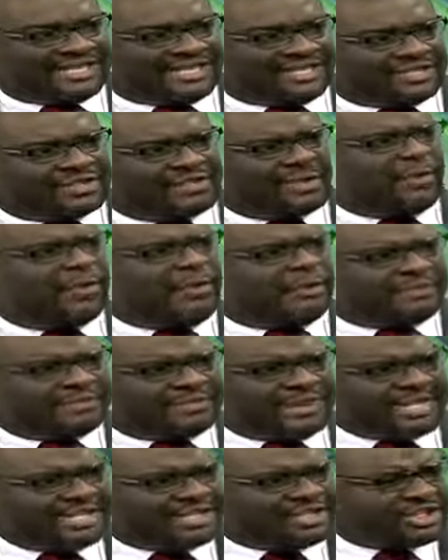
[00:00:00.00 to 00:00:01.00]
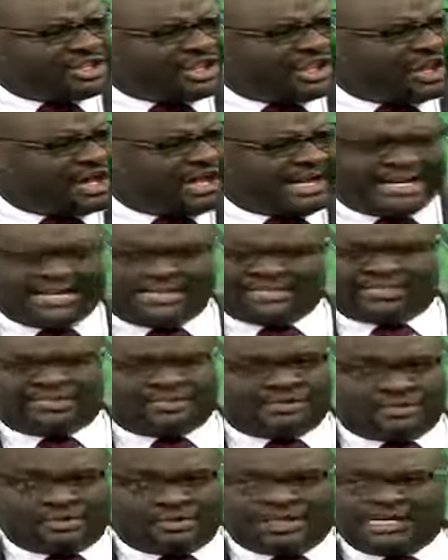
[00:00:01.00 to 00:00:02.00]
So pressure is
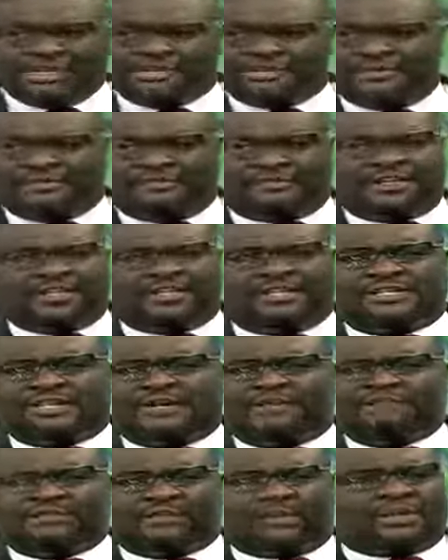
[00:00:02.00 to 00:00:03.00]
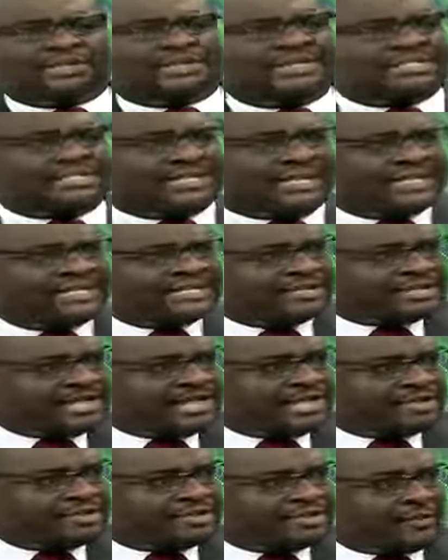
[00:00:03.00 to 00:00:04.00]
good. It reveals what is
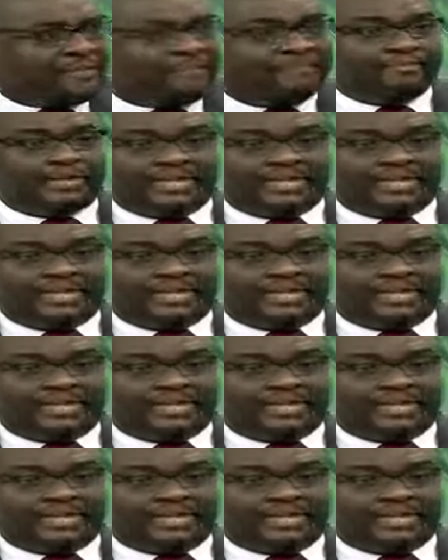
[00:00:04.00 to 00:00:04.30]
inside you.